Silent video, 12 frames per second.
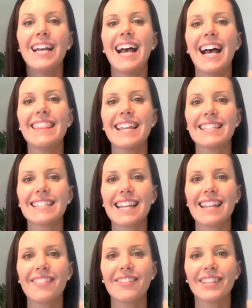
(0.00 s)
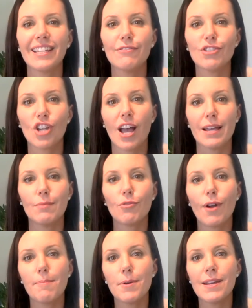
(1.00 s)
And that's kind of the leaf shine
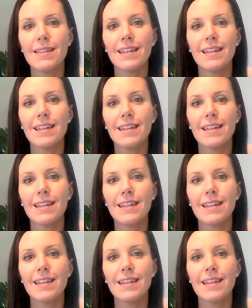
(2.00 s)
property